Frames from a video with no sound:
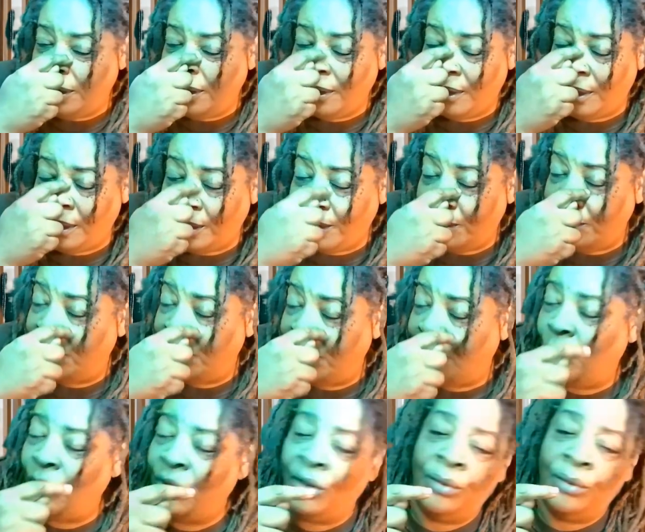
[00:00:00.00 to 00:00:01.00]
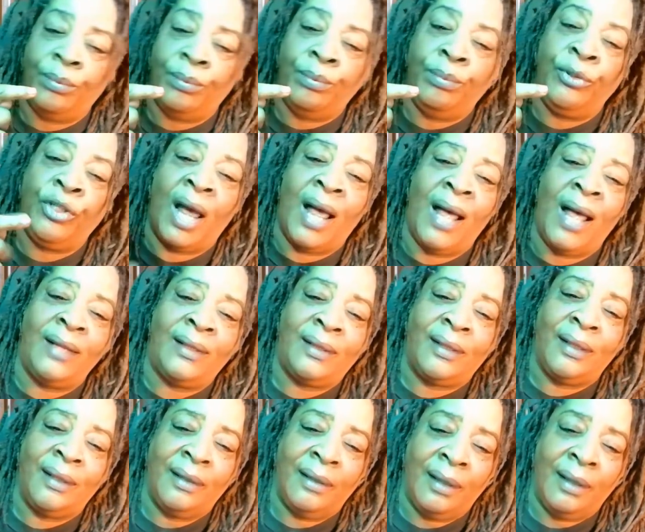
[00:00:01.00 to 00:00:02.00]
the when the
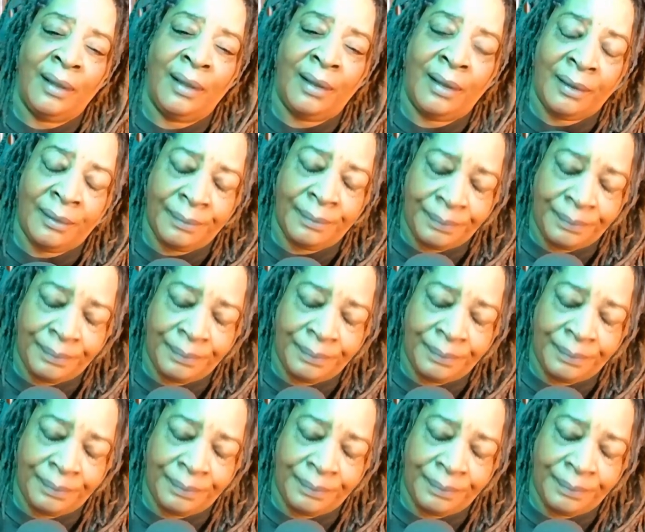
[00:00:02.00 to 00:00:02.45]
Johnson, um,